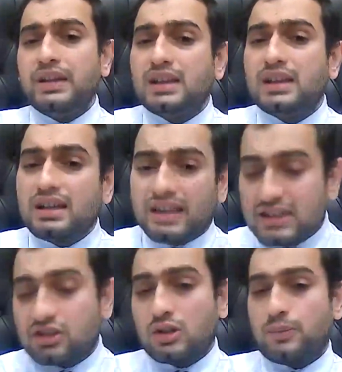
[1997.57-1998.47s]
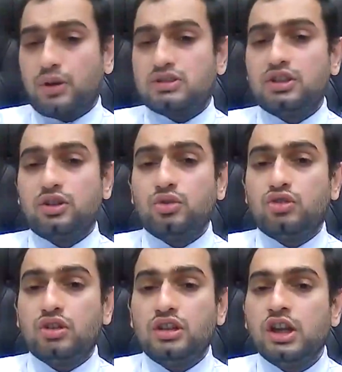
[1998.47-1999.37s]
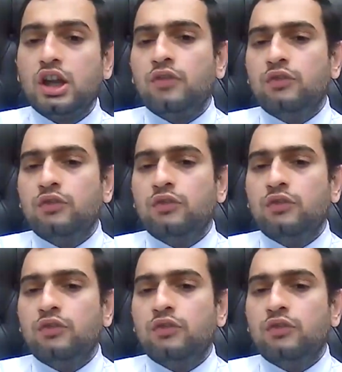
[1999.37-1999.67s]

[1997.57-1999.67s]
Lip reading: in the case of the prosecution